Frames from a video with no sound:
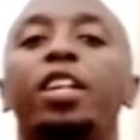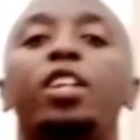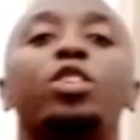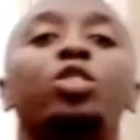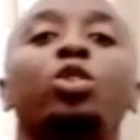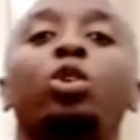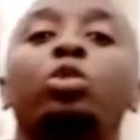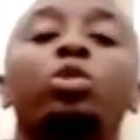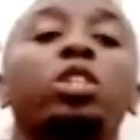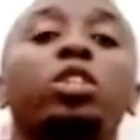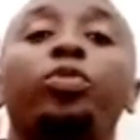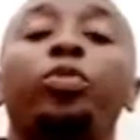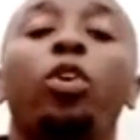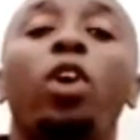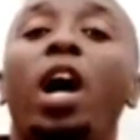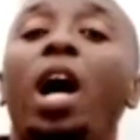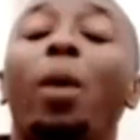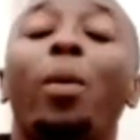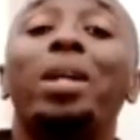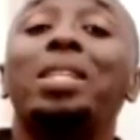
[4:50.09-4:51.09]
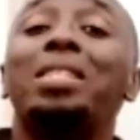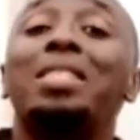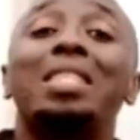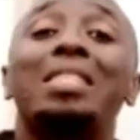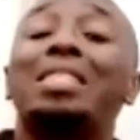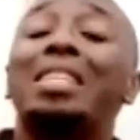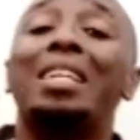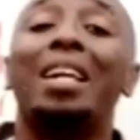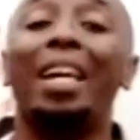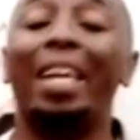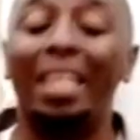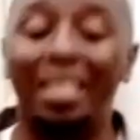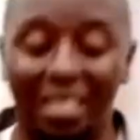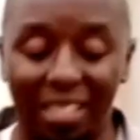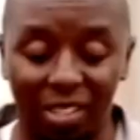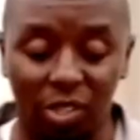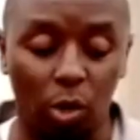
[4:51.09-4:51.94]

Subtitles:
So 24 hours this thing are eating.